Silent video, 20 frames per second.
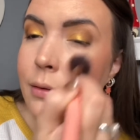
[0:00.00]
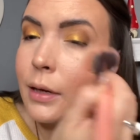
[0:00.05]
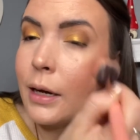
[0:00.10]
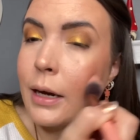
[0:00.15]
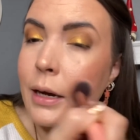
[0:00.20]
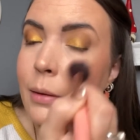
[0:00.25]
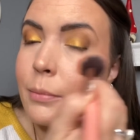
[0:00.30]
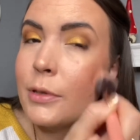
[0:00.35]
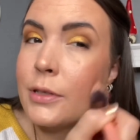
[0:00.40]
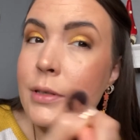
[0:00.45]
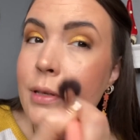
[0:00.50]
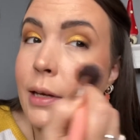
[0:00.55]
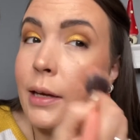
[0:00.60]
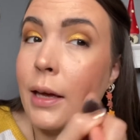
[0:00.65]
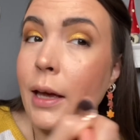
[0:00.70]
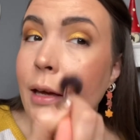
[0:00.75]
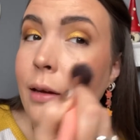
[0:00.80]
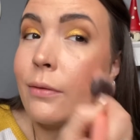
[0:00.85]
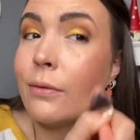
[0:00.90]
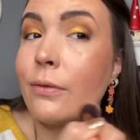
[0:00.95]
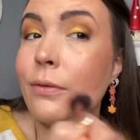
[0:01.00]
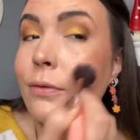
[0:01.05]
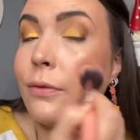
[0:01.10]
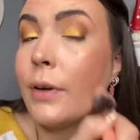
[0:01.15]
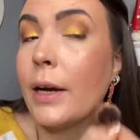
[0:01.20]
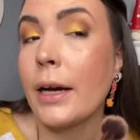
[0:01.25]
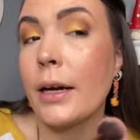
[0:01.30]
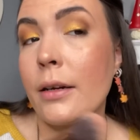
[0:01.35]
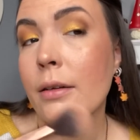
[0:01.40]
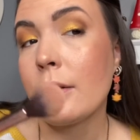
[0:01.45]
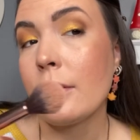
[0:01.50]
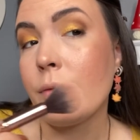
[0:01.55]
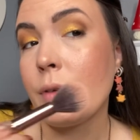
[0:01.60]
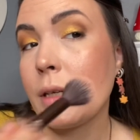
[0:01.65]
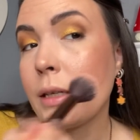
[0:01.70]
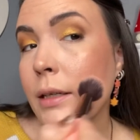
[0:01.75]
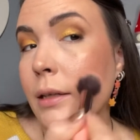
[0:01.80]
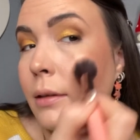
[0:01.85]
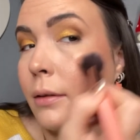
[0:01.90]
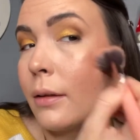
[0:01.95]
I'm using a very,
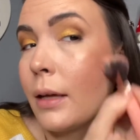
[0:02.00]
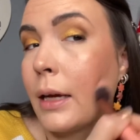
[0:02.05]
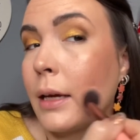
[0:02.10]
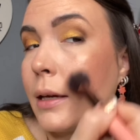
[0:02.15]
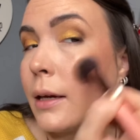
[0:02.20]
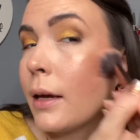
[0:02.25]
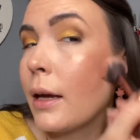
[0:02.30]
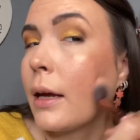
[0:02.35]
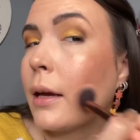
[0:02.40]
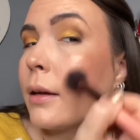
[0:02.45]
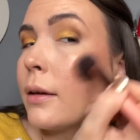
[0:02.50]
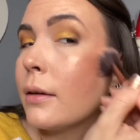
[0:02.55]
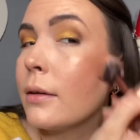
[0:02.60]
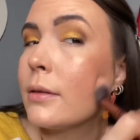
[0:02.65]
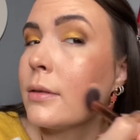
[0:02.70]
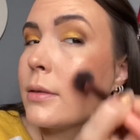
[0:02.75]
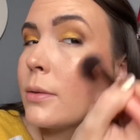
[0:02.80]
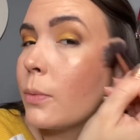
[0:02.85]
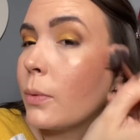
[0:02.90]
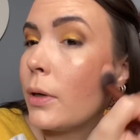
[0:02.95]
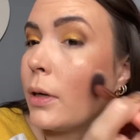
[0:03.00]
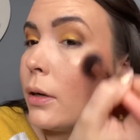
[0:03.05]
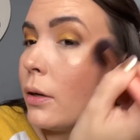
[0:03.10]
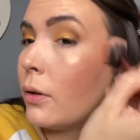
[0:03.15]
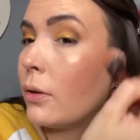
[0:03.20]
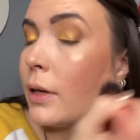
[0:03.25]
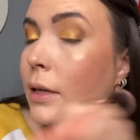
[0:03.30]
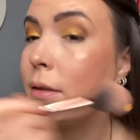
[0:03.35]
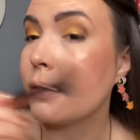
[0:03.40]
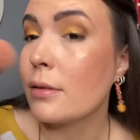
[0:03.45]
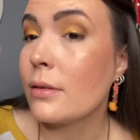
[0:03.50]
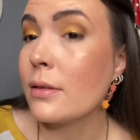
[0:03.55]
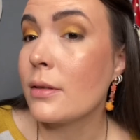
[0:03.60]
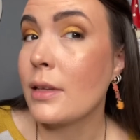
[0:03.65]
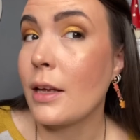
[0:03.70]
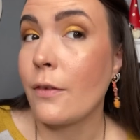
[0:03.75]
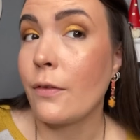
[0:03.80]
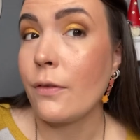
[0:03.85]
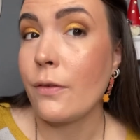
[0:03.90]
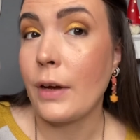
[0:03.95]
very light hand as well. And this is
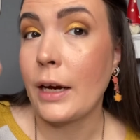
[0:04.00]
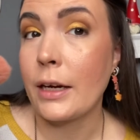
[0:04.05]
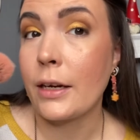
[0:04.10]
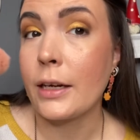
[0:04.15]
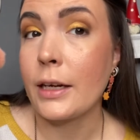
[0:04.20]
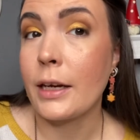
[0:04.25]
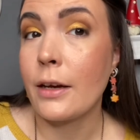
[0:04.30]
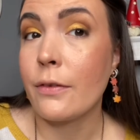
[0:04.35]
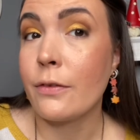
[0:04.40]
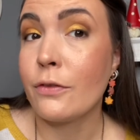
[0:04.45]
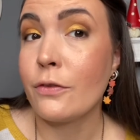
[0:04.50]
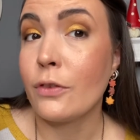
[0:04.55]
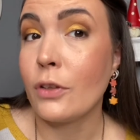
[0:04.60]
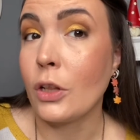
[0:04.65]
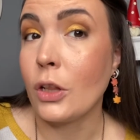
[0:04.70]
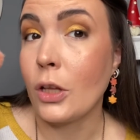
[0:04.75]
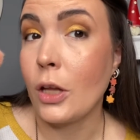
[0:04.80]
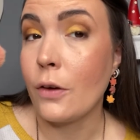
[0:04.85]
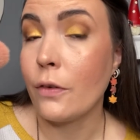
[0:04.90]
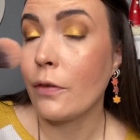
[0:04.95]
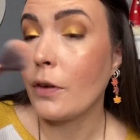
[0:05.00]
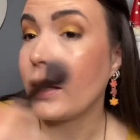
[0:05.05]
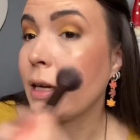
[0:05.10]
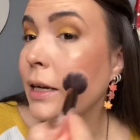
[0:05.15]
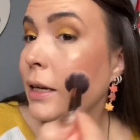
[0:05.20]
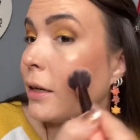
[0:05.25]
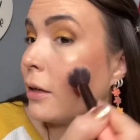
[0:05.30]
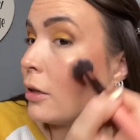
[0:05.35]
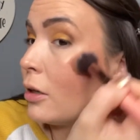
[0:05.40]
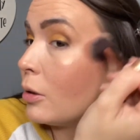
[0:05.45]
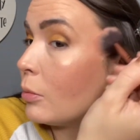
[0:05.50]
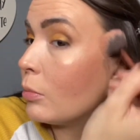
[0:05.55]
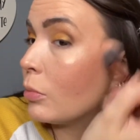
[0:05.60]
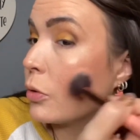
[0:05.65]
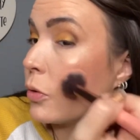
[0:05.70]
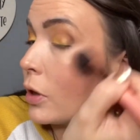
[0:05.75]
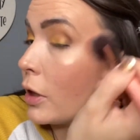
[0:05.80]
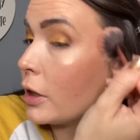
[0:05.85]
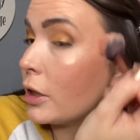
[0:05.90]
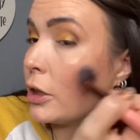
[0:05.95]
a very fluffy
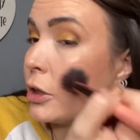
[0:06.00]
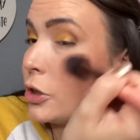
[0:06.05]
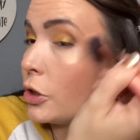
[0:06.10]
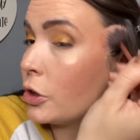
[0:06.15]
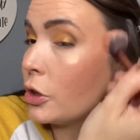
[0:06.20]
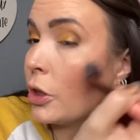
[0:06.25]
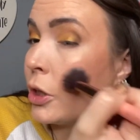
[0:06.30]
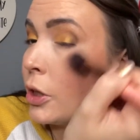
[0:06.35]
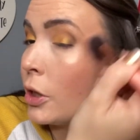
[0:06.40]
brush.